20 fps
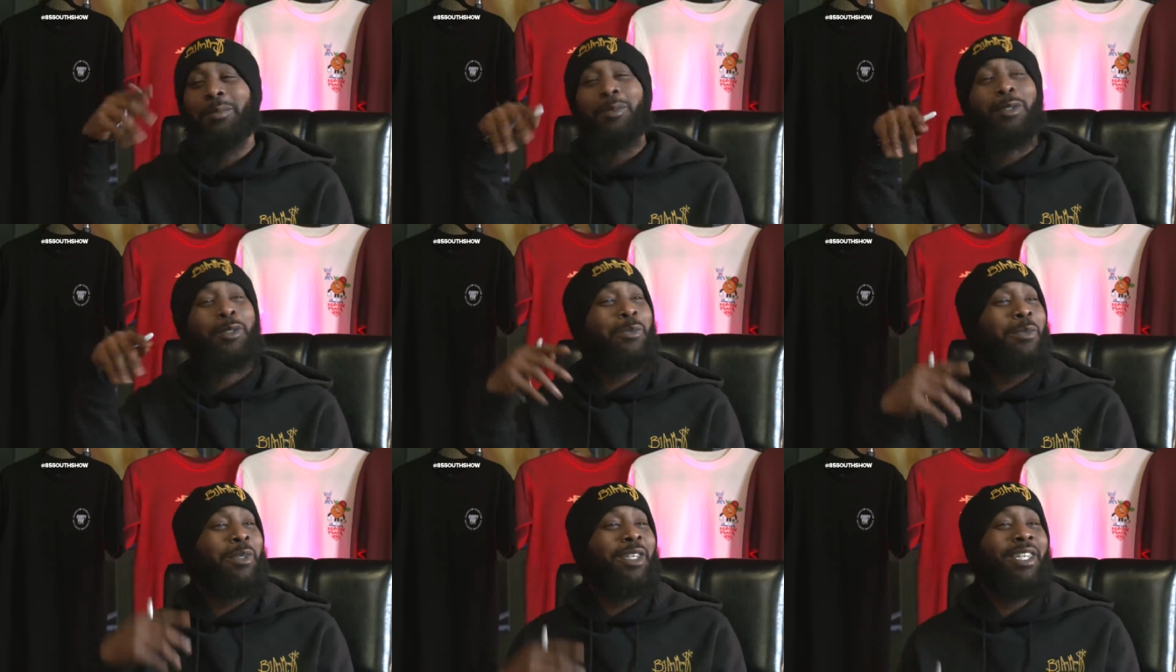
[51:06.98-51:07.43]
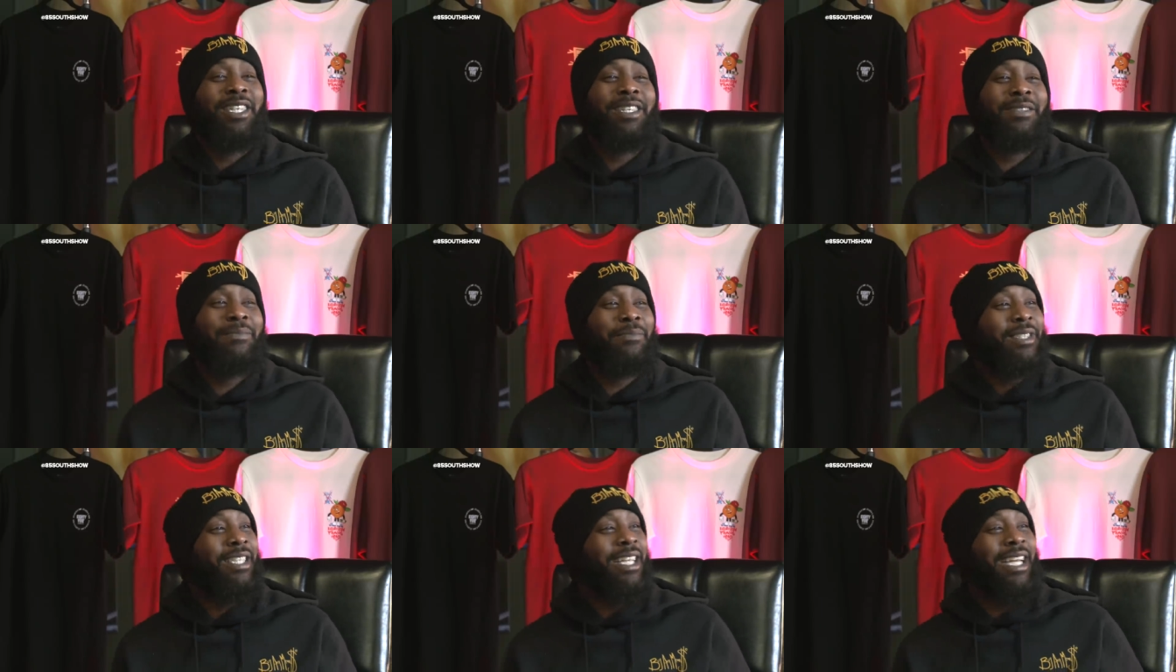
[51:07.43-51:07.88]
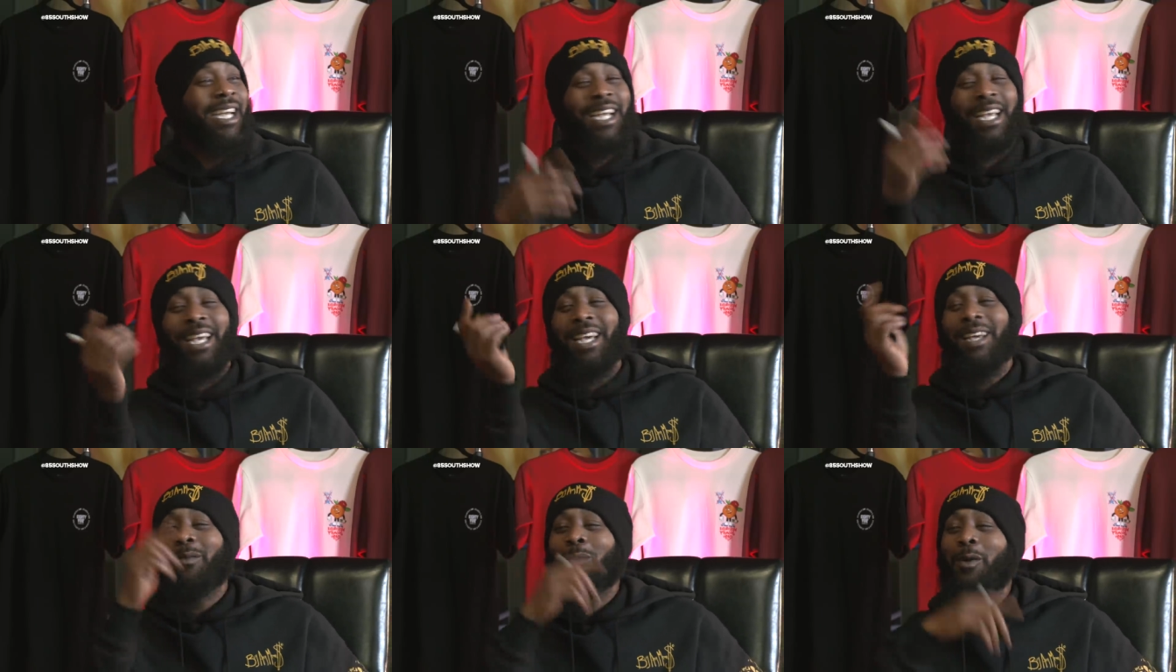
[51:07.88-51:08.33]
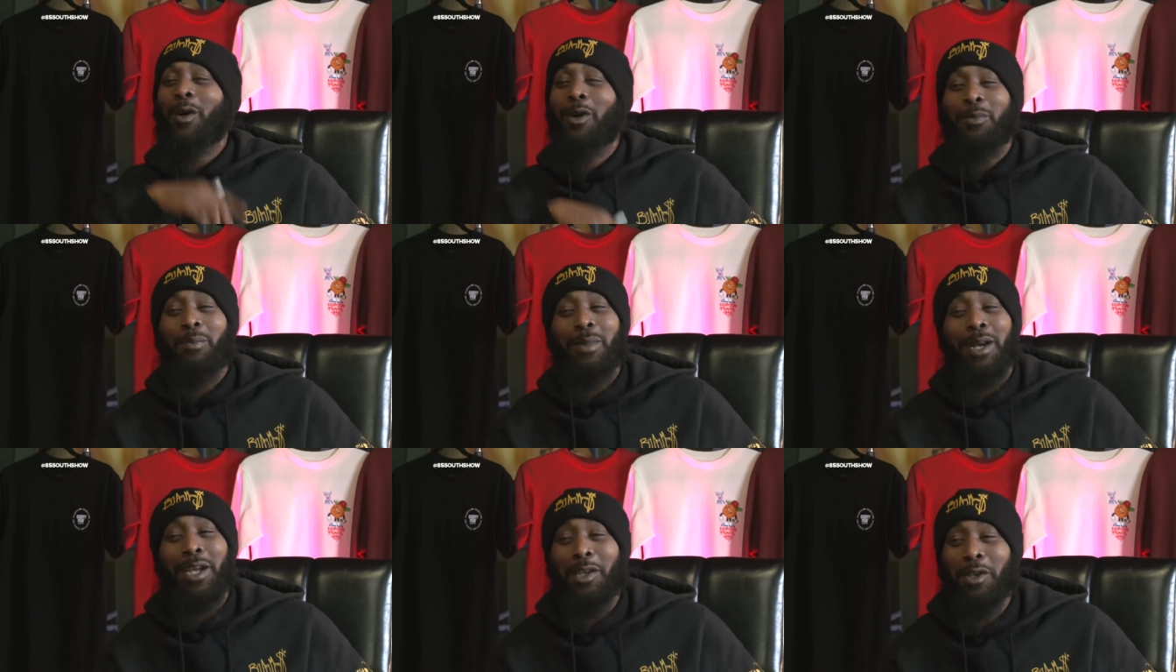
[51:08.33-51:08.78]
"Come on, man, I gotta
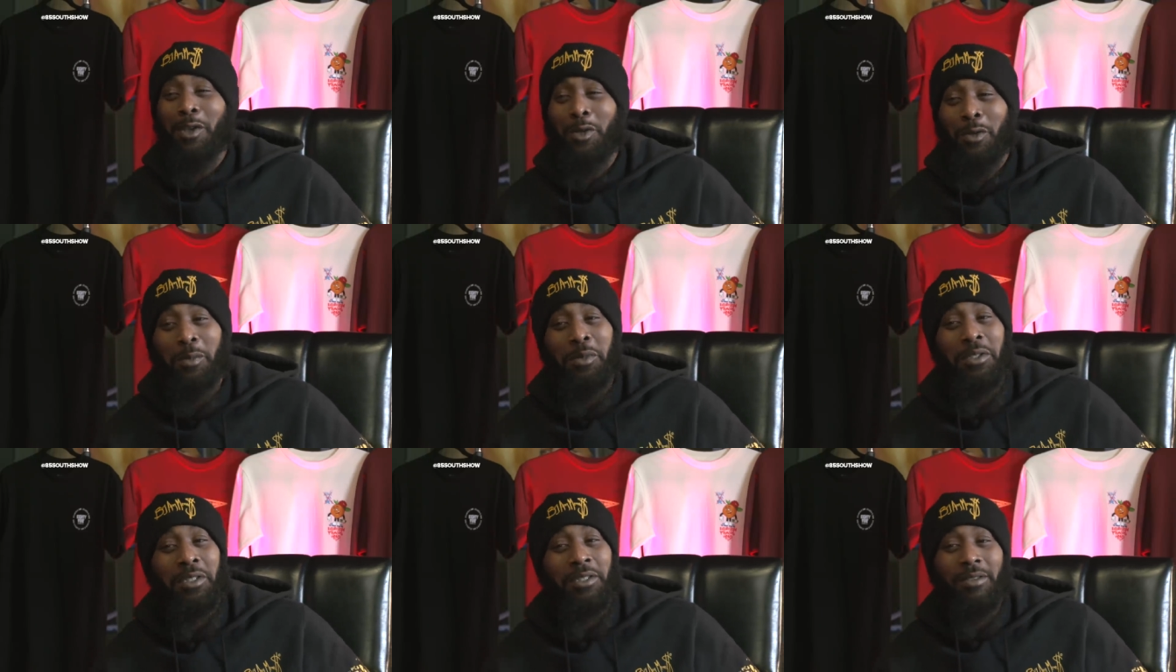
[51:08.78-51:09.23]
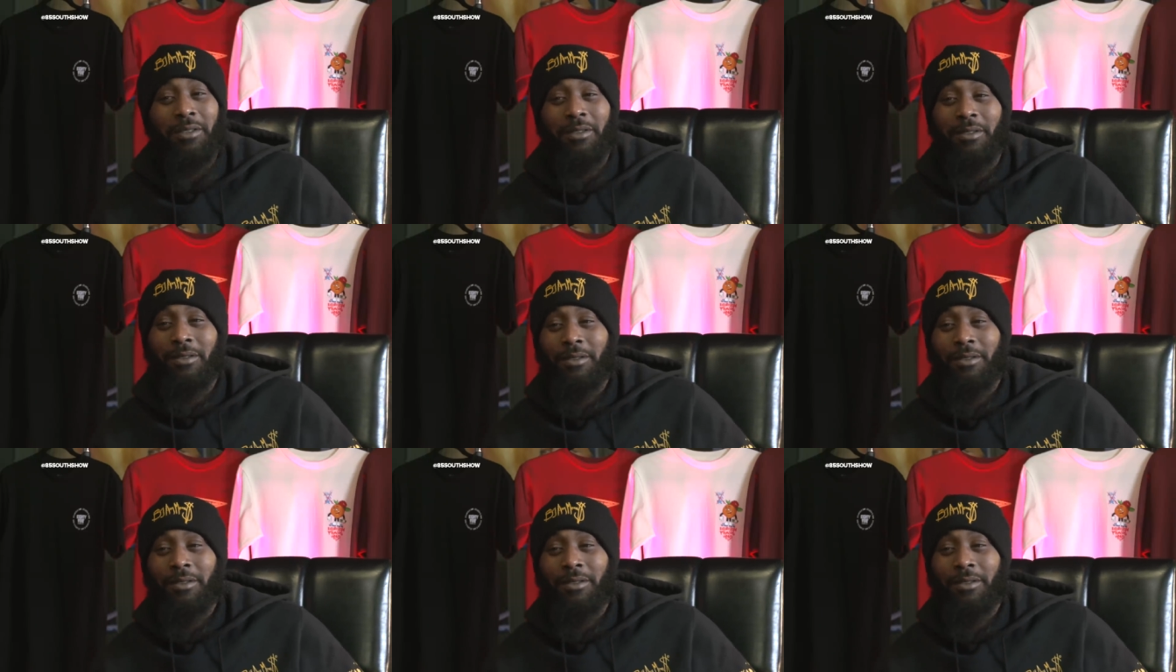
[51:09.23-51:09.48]
walk my human.